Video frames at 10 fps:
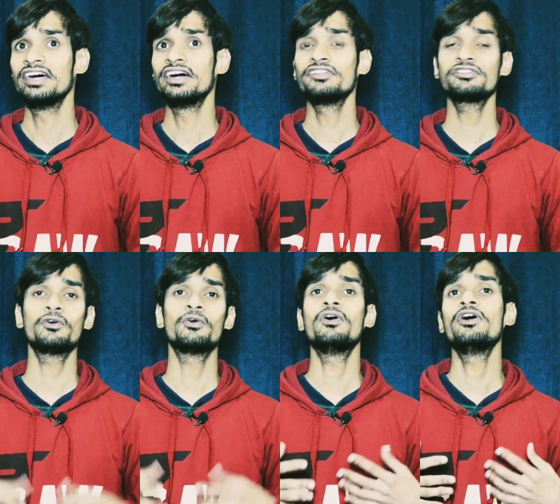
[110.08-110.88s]

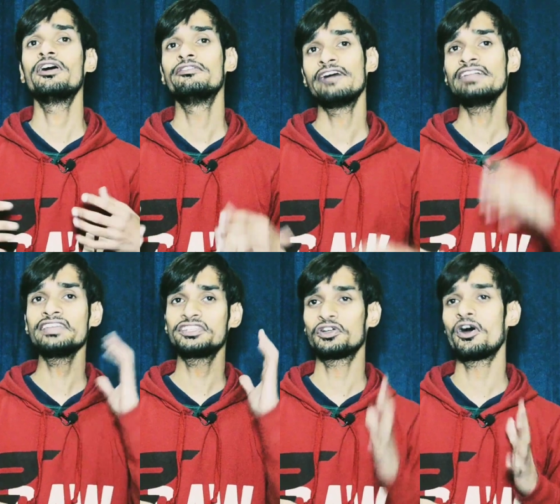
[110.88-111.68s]
So when
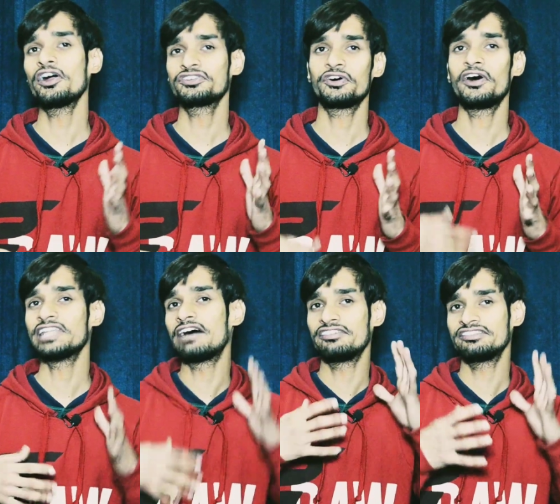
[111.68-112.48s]
we talked on
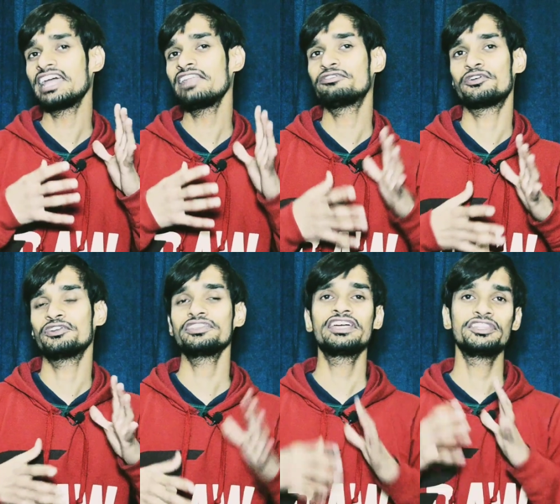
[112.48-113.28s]
our cell
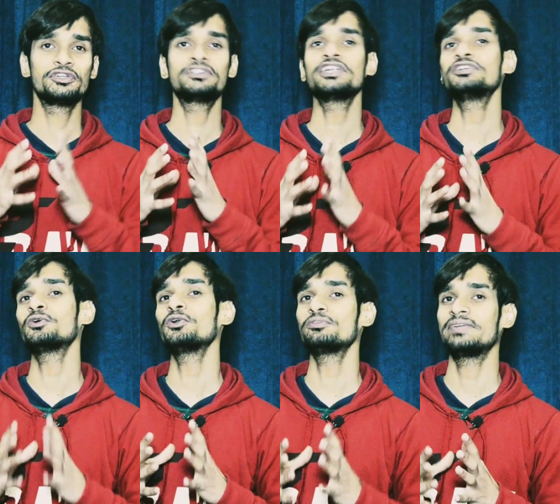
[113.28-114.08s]
phone, Newton
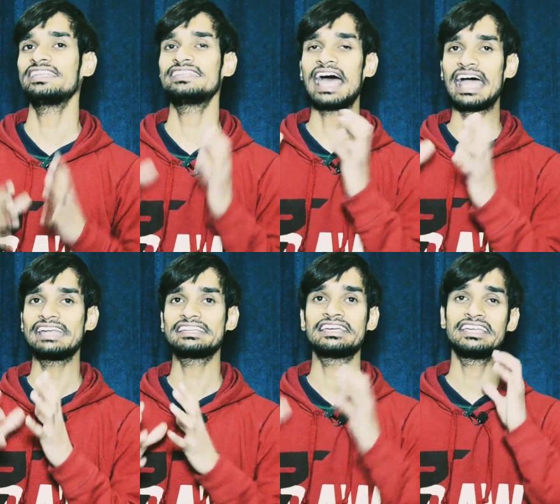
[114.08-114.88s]
told me
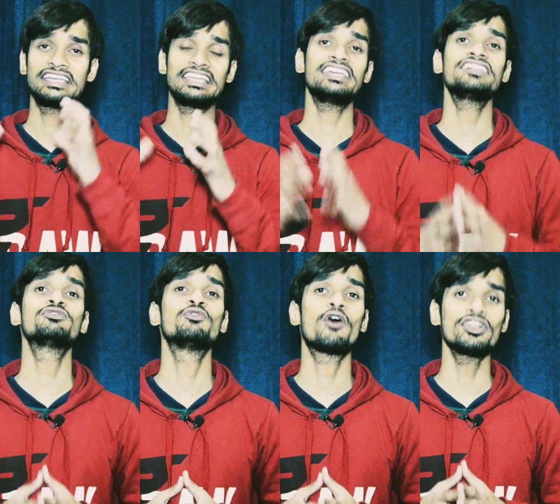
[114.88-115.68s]
that he is
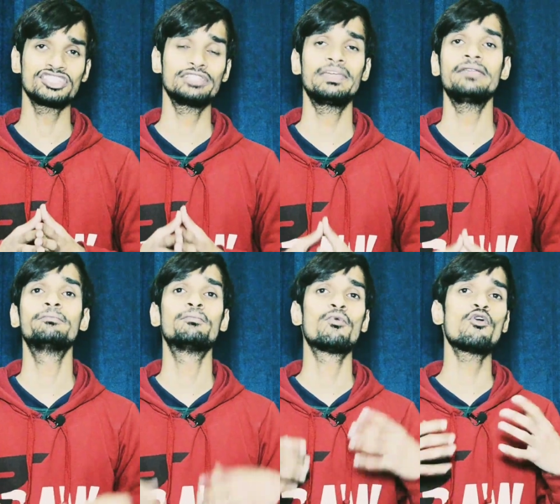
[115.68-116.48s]
watching me
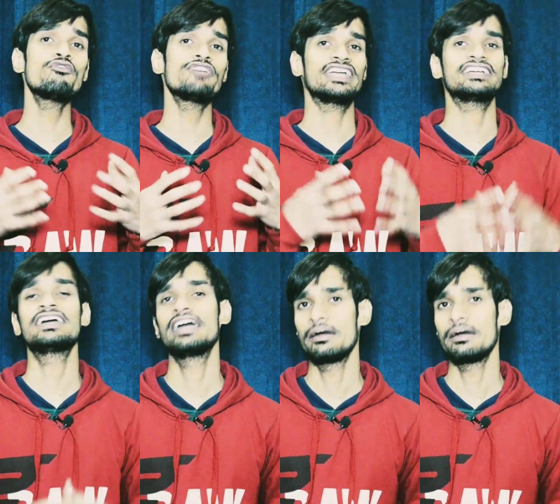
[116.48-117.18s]
moving,